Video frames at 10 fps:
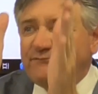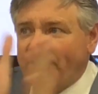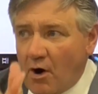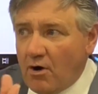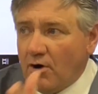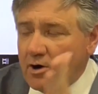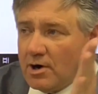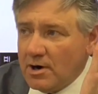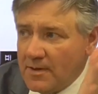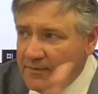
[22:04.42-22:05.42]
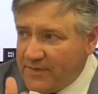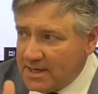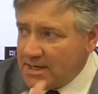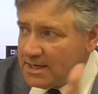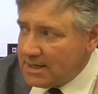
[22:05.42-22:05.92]
for
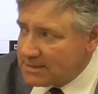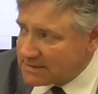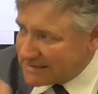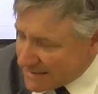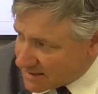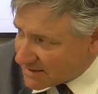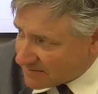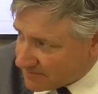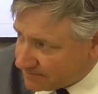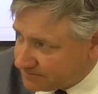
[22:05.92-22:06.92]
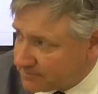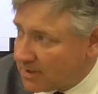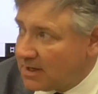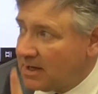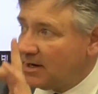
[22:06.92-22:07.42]
the system.
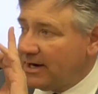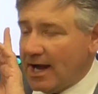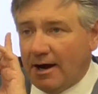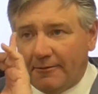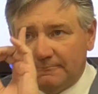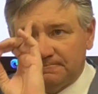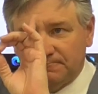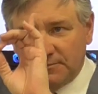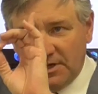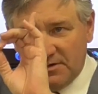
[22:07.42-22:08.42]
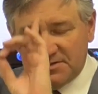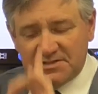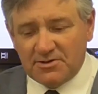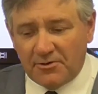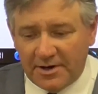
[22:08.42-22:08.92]
Now, here's
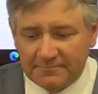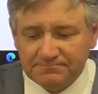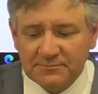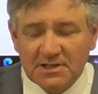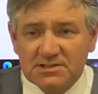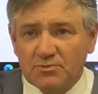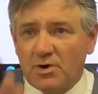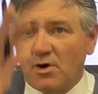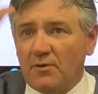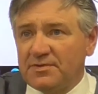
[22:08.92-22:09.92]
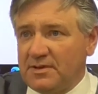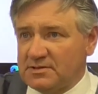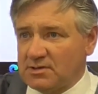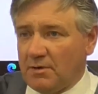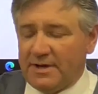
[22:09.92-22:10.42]
the story. This is where hopefully
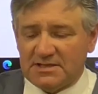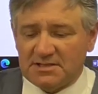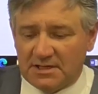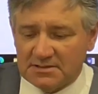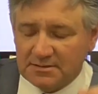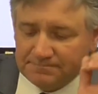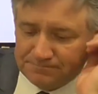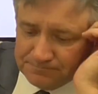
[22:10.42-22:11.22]
this all makes sense